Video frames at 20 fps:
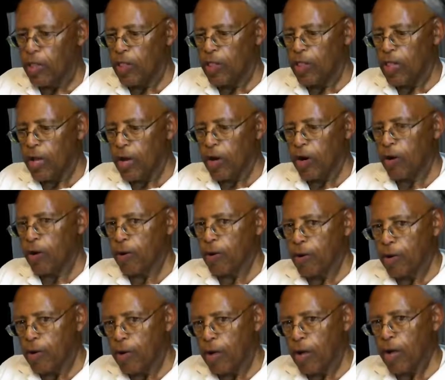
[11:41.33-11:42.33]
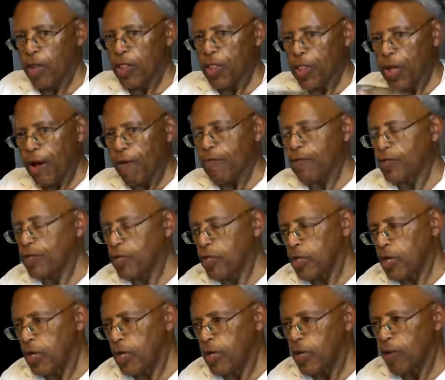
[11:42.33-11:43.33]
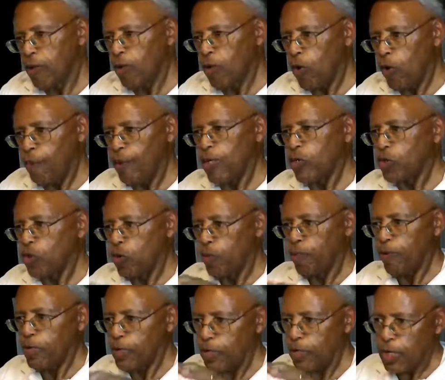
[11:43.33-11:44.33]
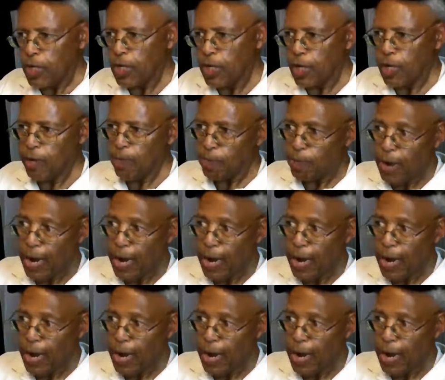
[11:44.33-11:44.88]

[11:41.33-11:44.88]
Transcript: their authority will be superseded